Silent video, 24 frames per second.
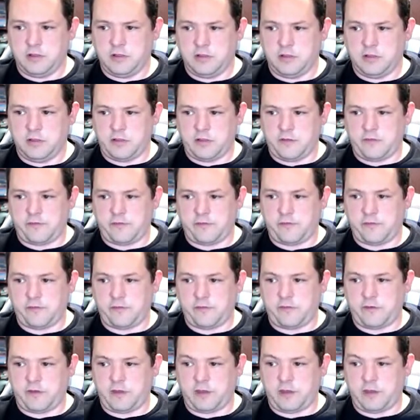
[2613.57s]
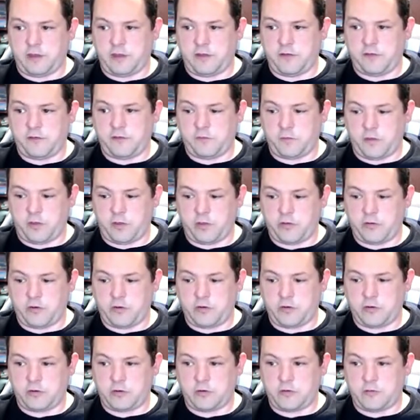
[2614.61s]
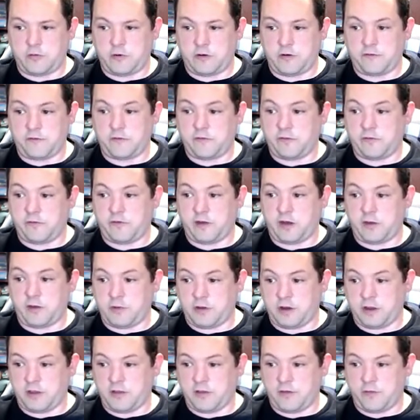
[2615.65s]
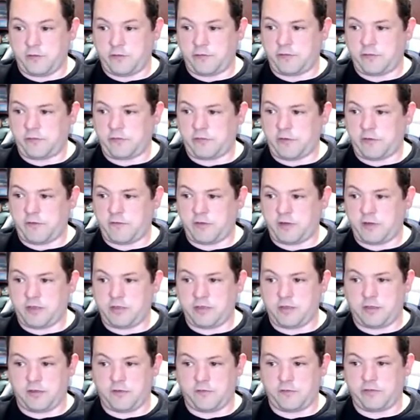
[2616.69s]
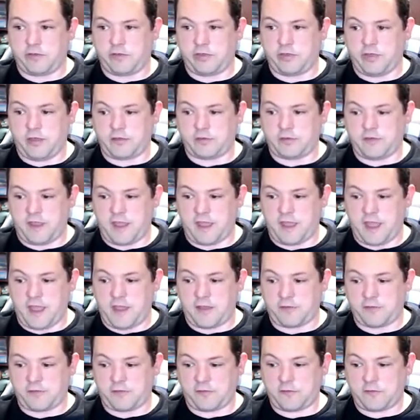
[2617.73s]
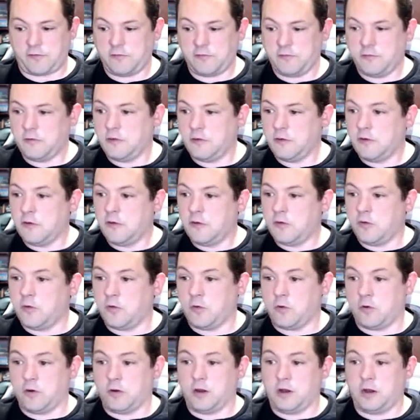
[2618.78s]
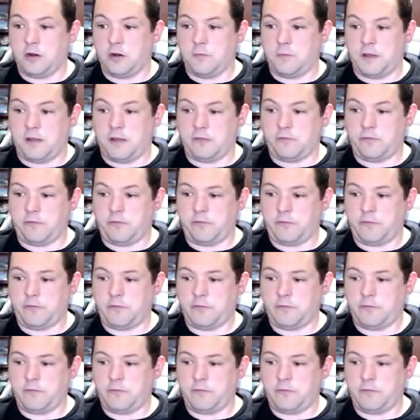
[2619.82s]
Let's see some other good questions. Anybody else have anything else they'd like to ask or hear about?